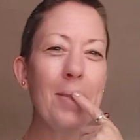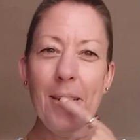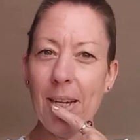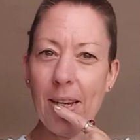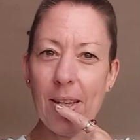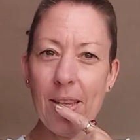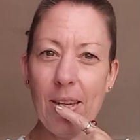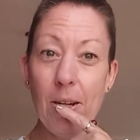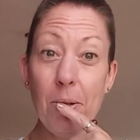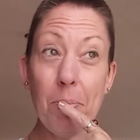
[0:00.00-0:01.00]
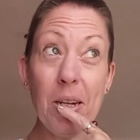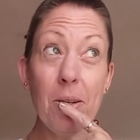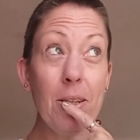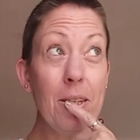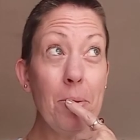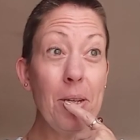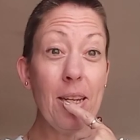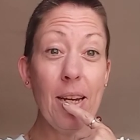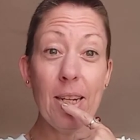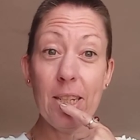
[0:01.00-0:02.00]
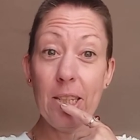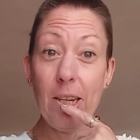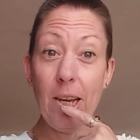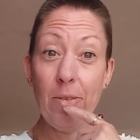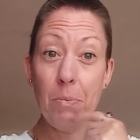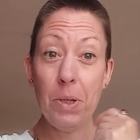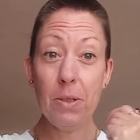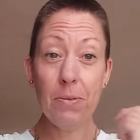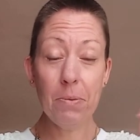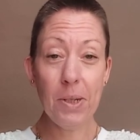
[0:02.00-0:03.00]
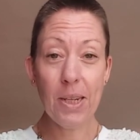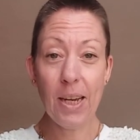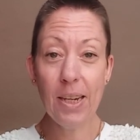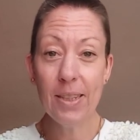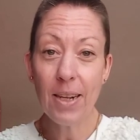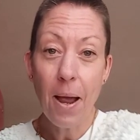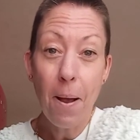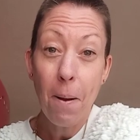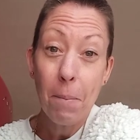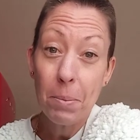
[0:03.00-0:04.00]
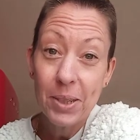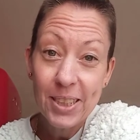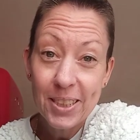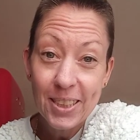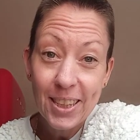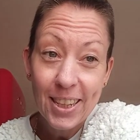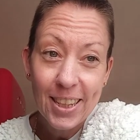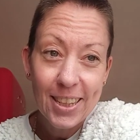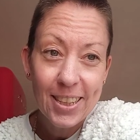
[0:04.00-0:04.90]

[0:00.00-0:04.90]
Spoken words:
Yeah. And bank holiday weekend, so have a beautiful weekend. Bye-bye, don't die.